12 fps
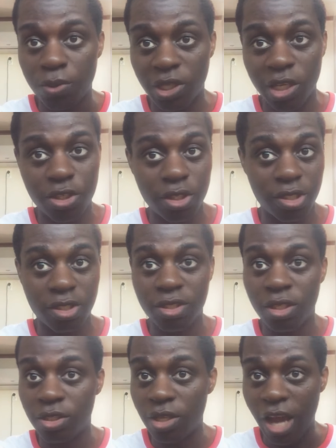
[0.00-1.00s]
stages,
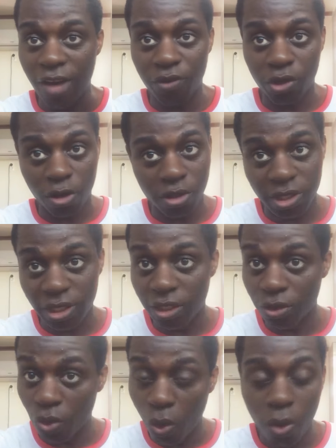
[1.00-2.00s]
they haven't conceded
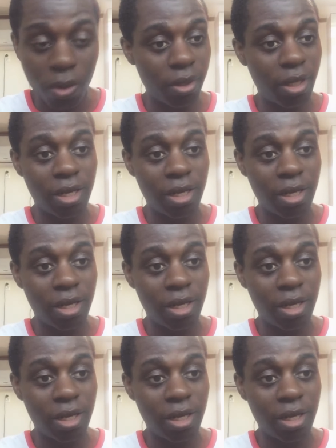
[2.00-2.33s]
a goal.